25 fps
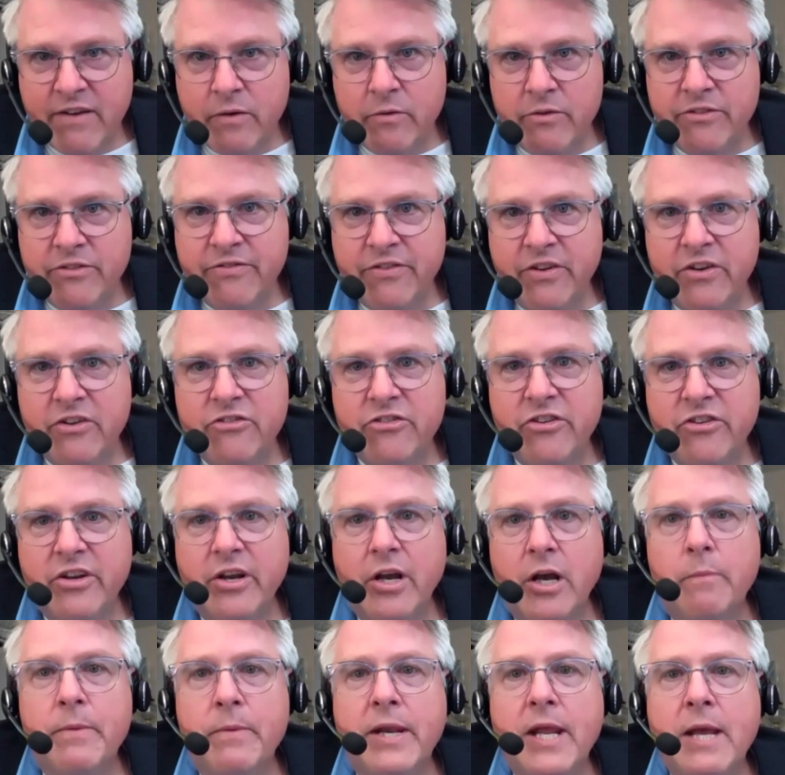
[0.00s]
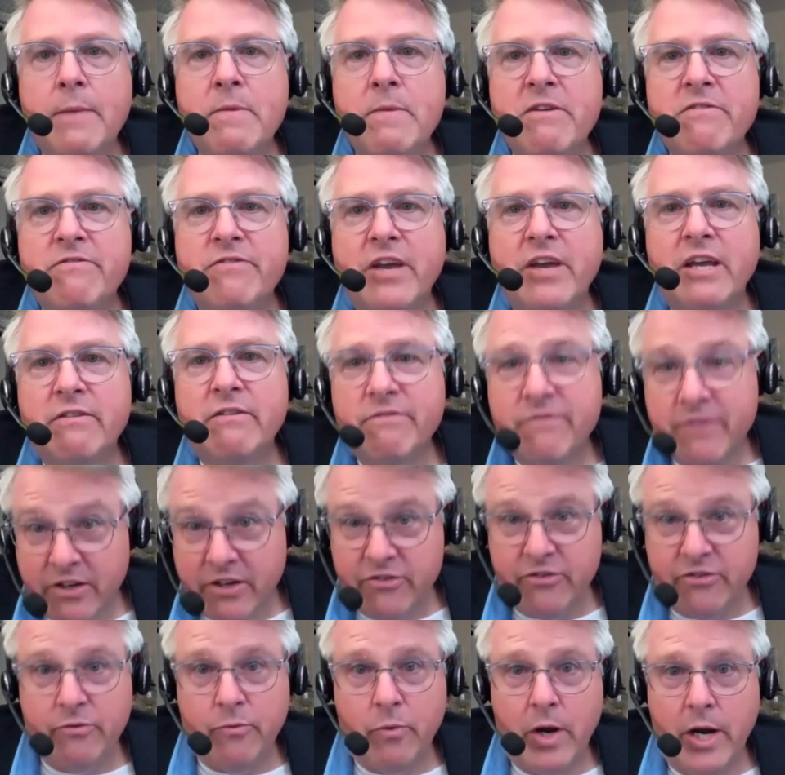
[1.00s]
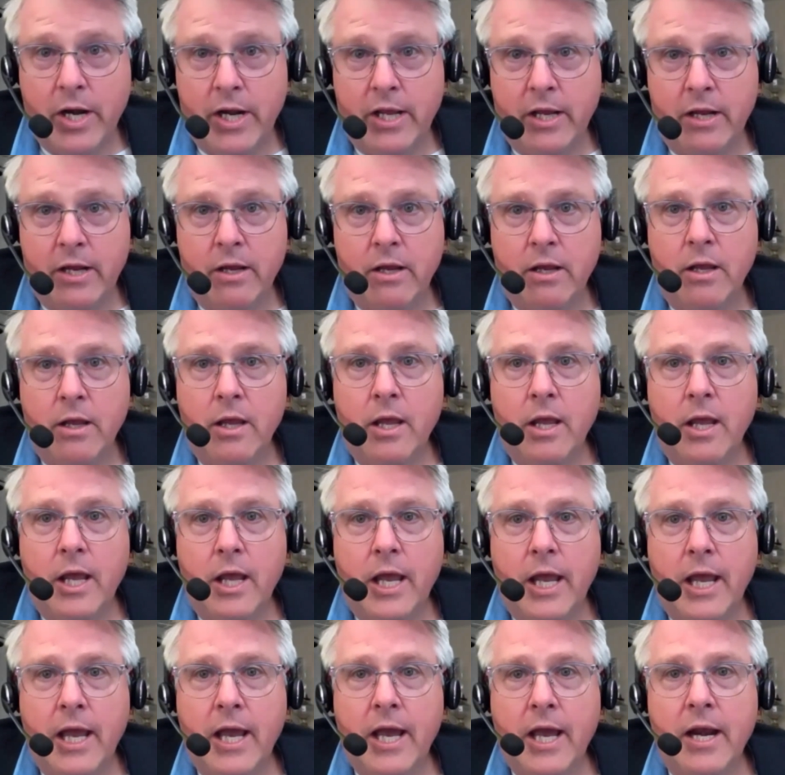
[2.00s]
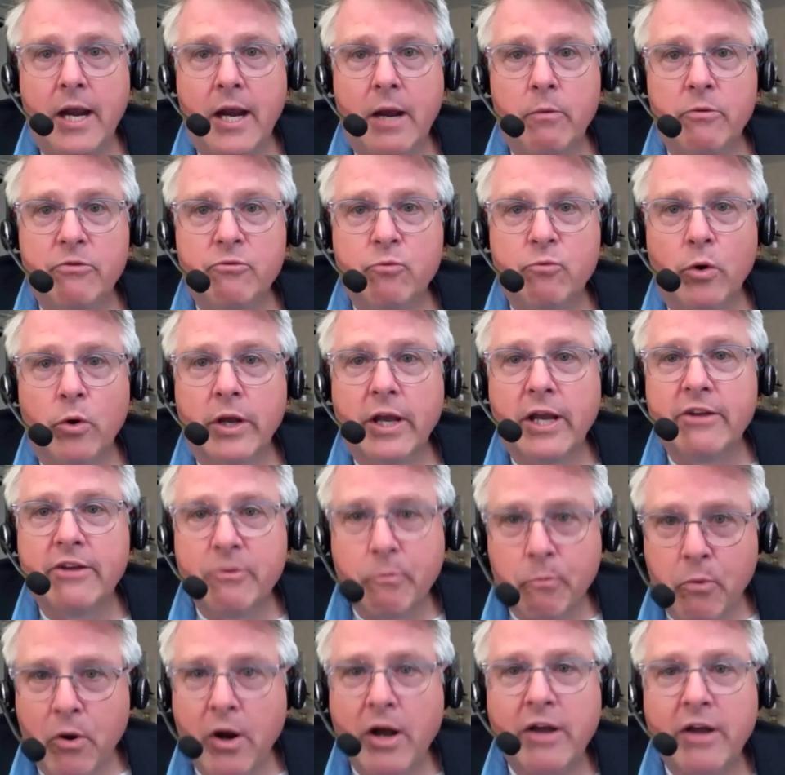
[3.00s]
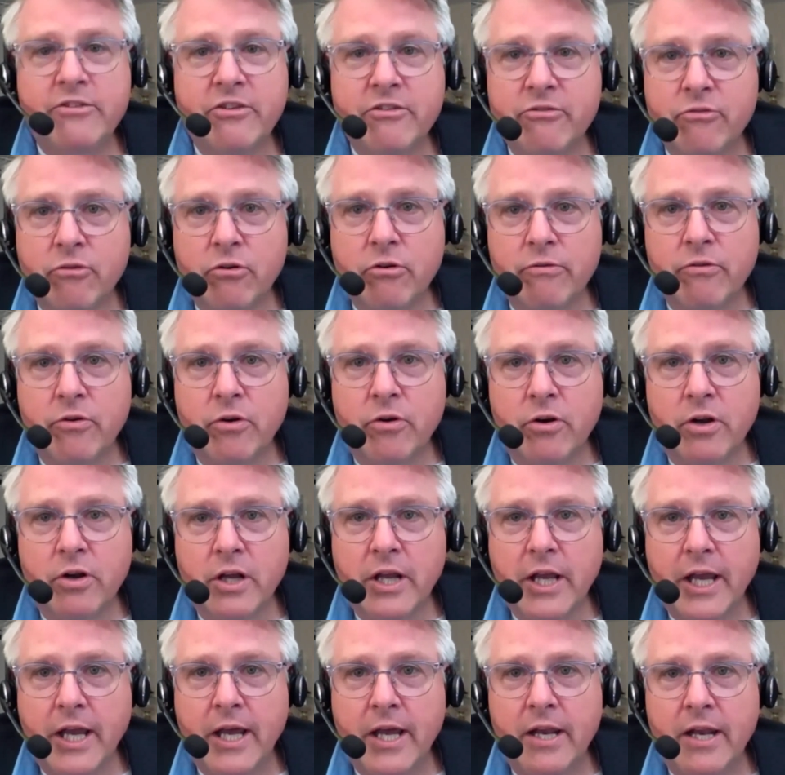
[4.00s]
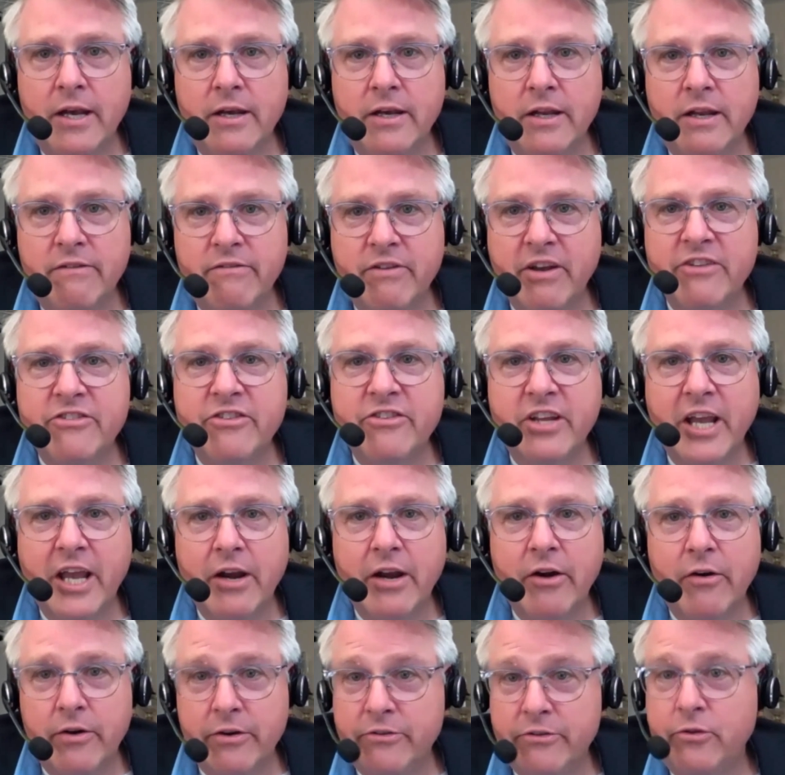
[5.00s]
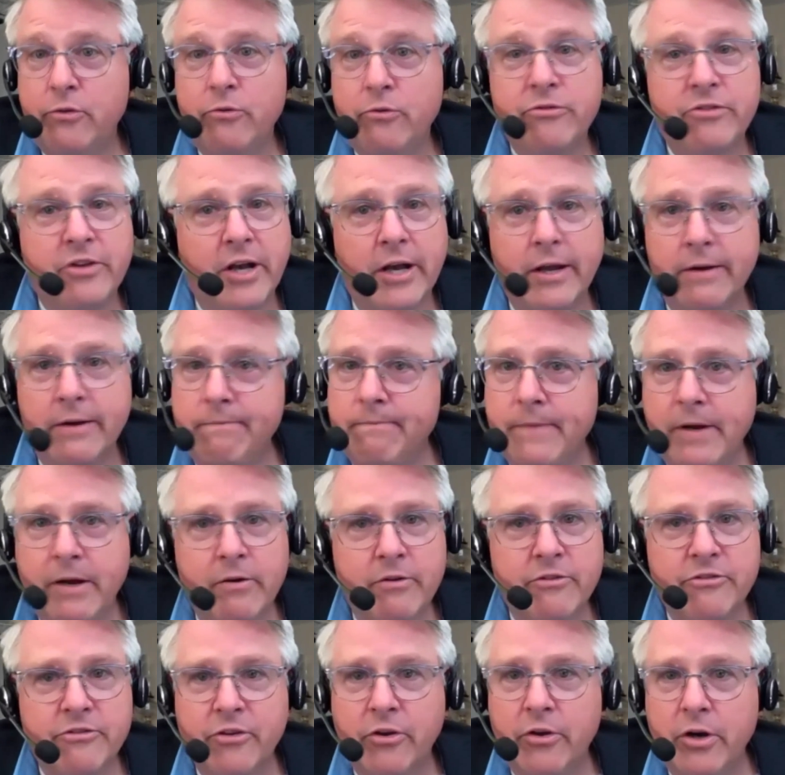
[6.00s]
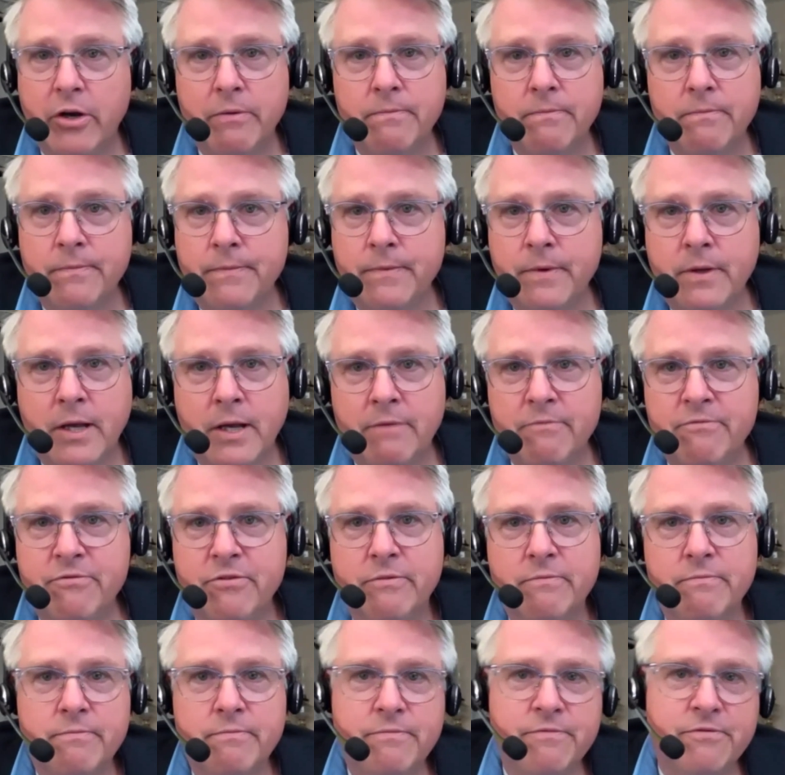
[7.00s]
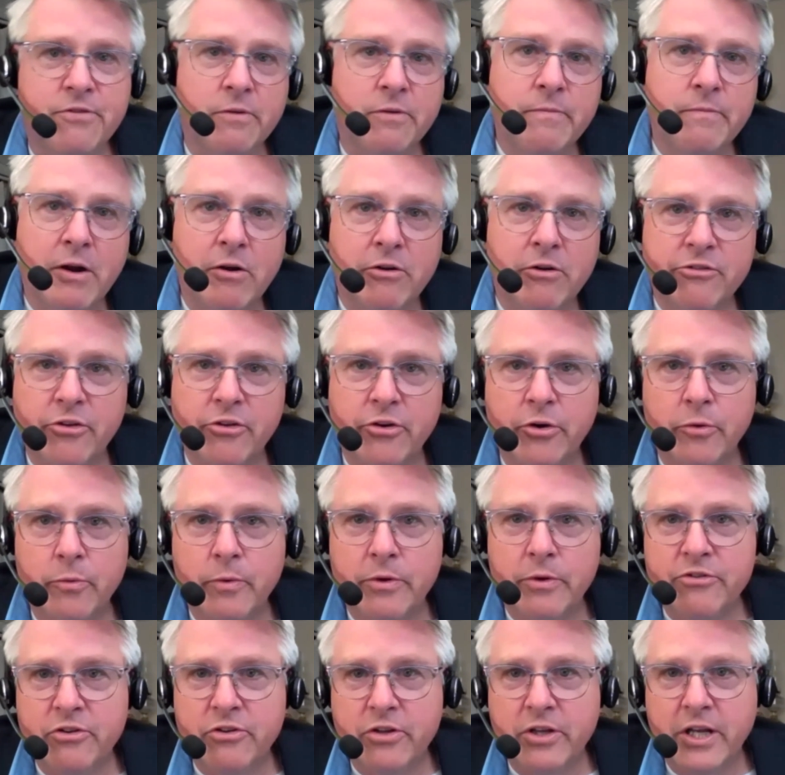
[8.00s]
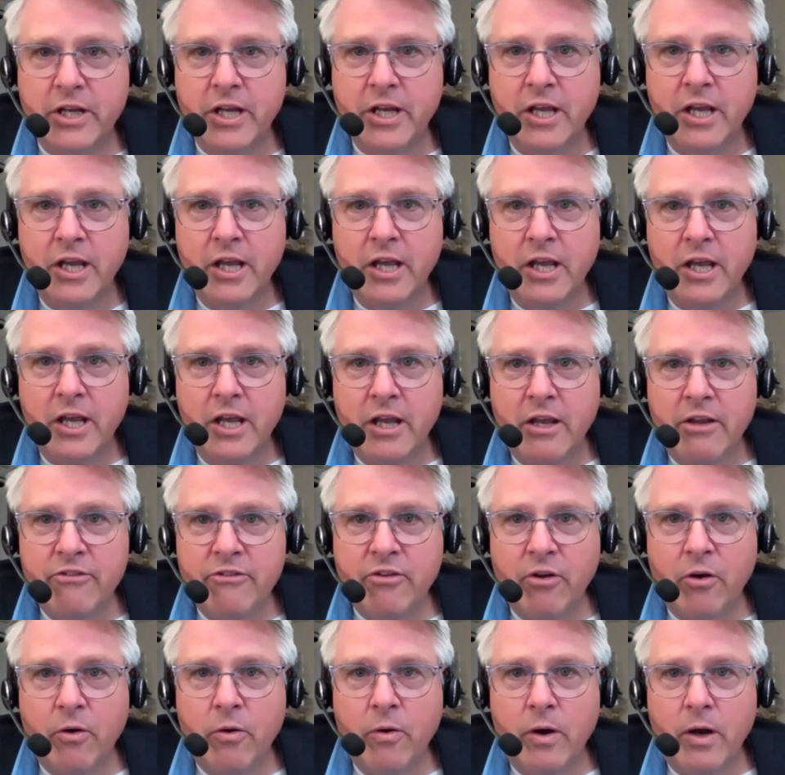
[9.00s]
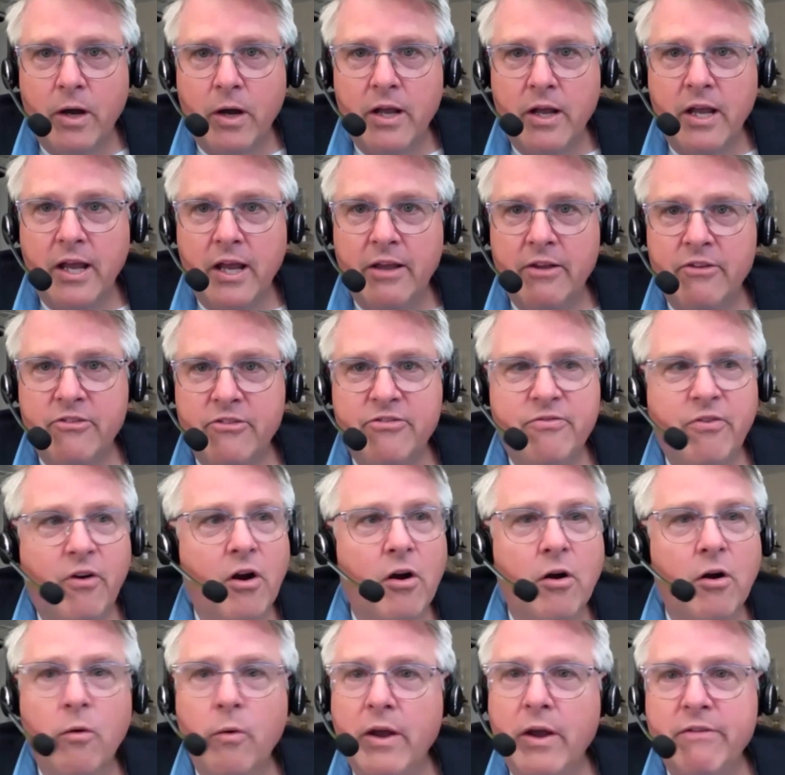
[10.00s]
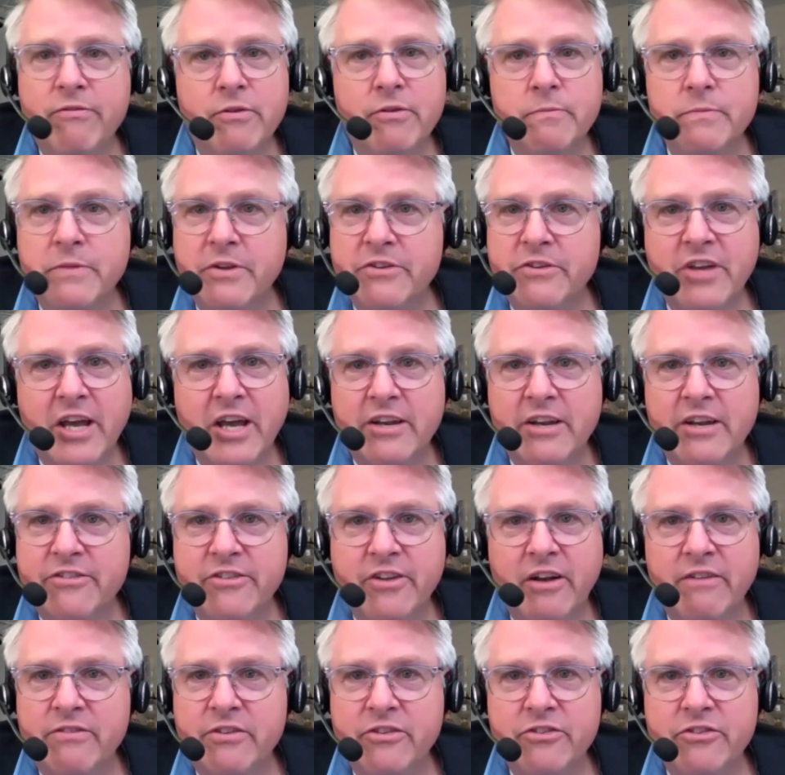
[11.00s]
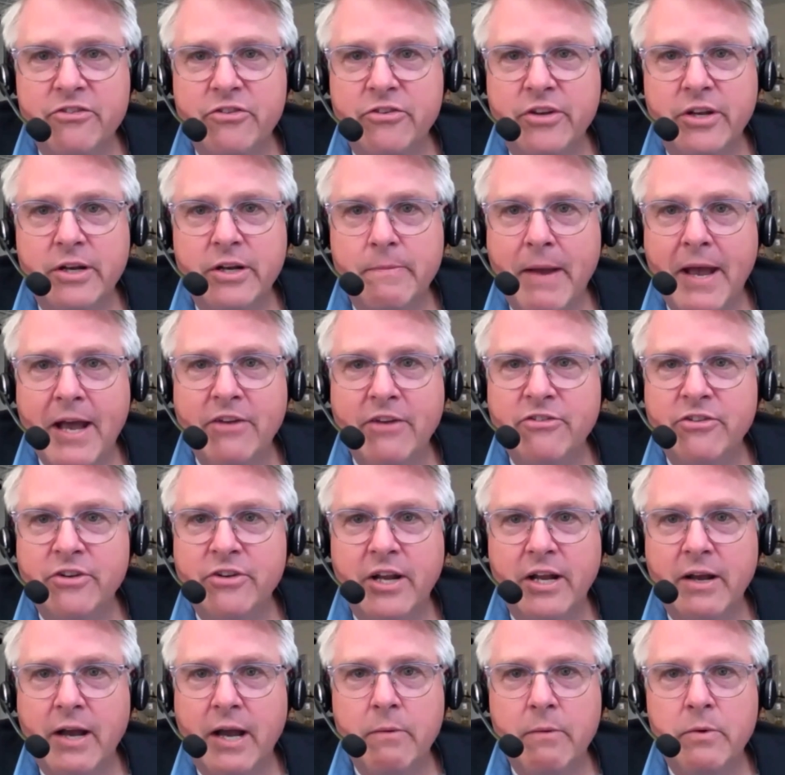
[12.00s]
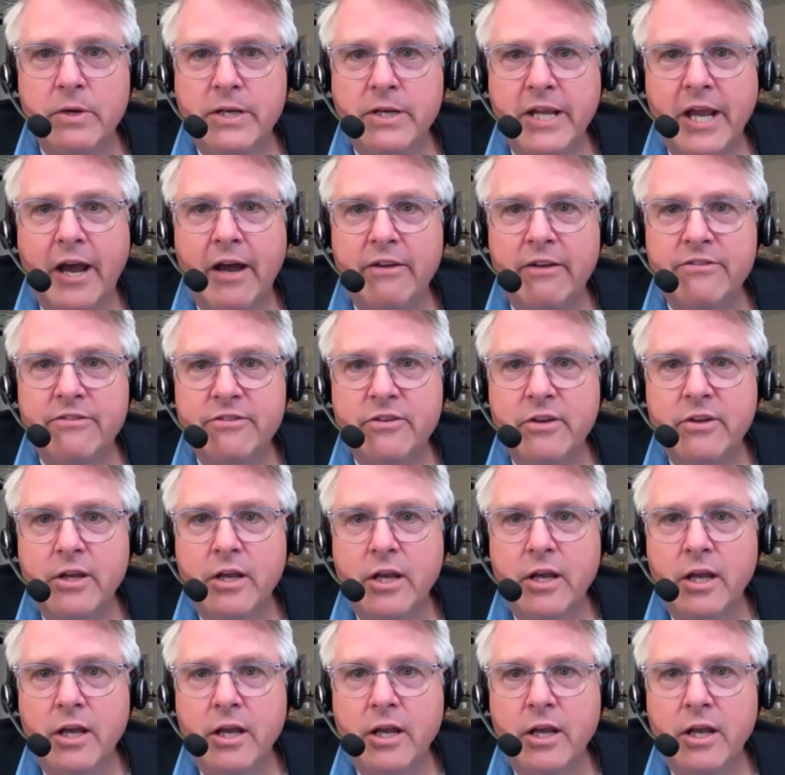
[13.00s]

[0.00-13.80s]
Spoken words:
I was finishing up an MFA in fiction writing. And I was working as a process server and investigator in Tucson, Arizona. I'm from Arizona originally. So as far away from this kind of stuff as you could imagine, I would guess.